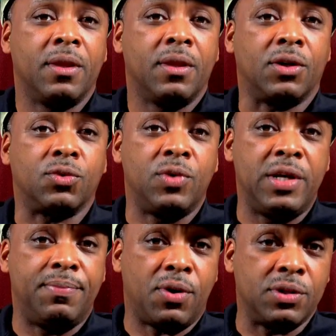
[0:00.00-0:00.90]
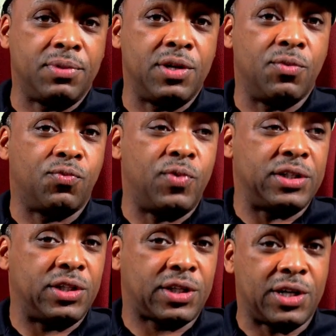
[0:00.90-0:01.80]
Because we supposed to be the
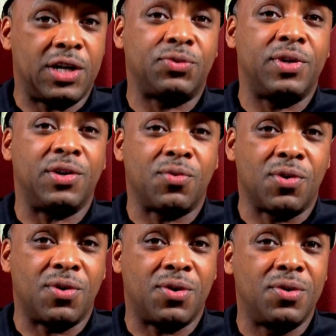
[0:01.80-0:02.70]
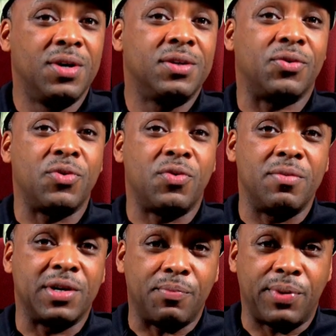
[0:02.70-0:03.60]
richest country in the world, so we want
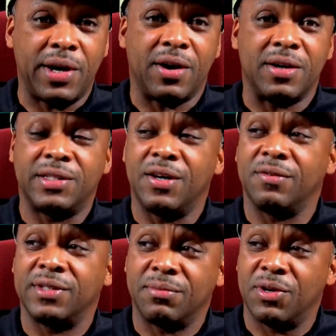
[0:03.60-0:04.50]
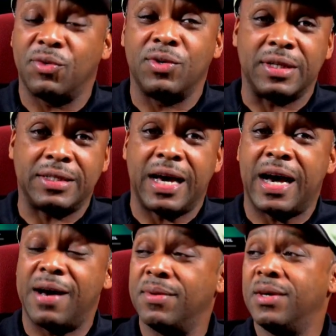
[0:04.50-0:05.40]
to be comparing ourselves up there with the
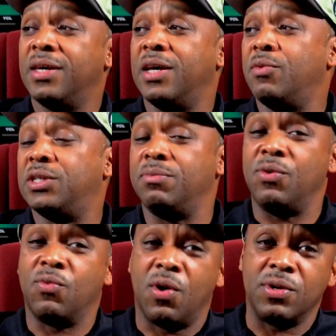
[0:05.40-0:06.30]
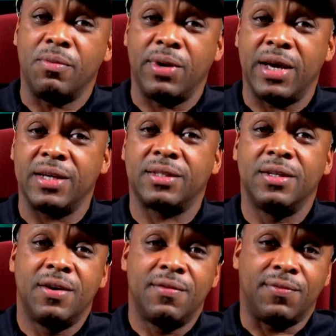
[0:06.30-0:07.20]
top, and we should be wanting the best
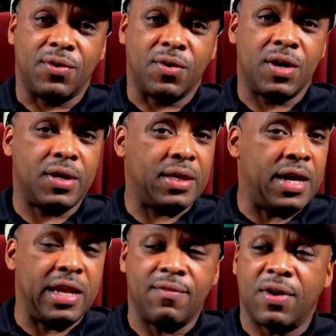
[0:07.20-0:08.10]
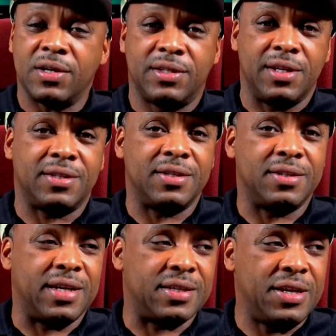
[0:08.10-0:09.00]
for any of our
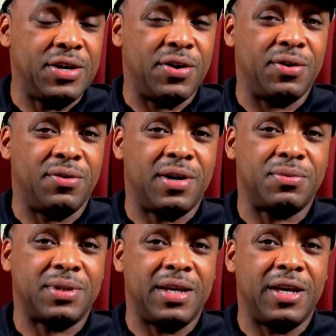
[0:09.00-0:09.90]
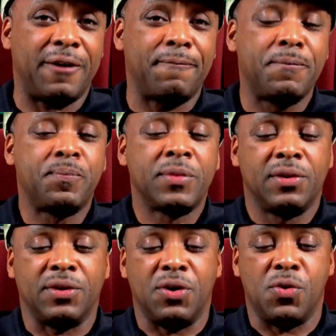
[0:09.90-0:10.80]
citizens that's here, you know what I'm saying?
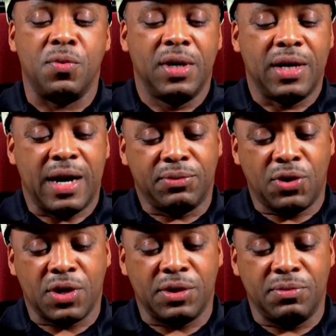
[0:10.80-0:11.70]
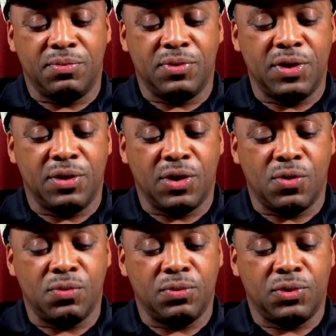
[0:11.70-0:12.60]
So I'm talking,
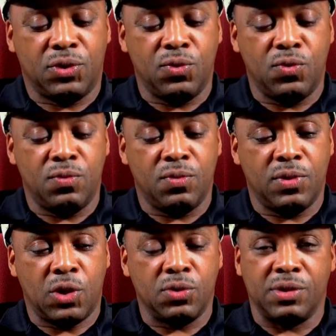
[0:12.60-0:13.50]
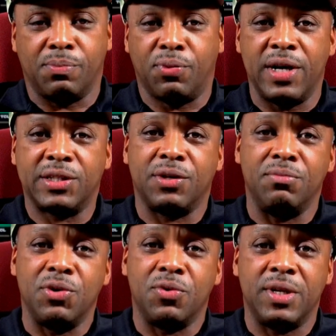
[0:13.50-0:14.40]
to those depressed
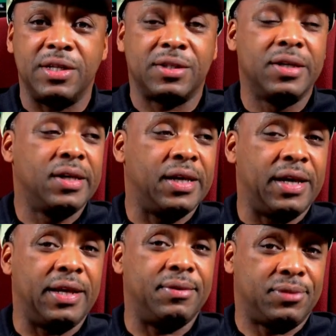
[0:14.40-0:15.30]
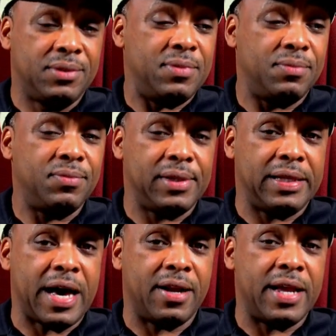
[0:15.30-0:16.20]
communities, and a
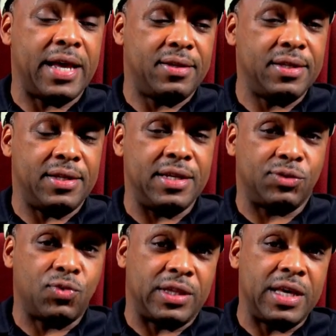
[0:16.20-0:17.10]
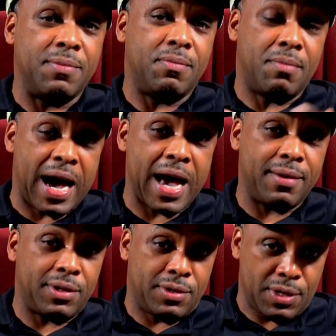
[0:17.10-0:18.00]
lot of that is within
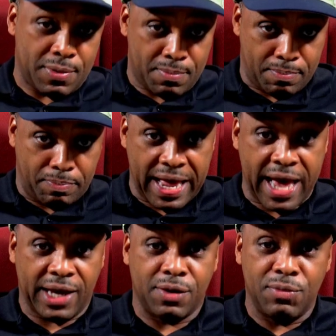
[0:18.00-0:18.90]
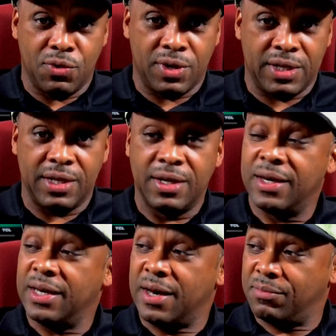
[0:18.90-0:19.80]
my black community.
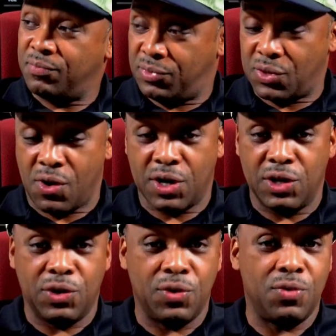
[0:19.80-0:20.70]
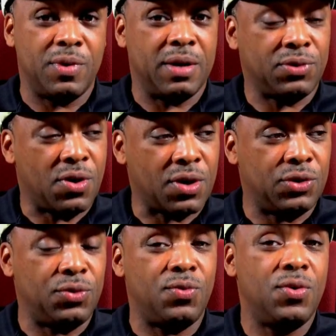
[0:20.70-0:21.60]
I'm talking to you, but I'm
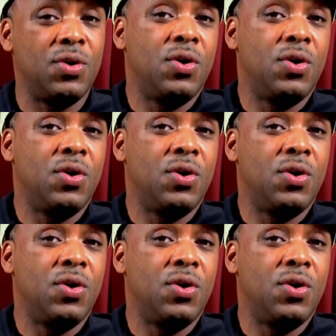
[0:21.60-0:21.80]
talking to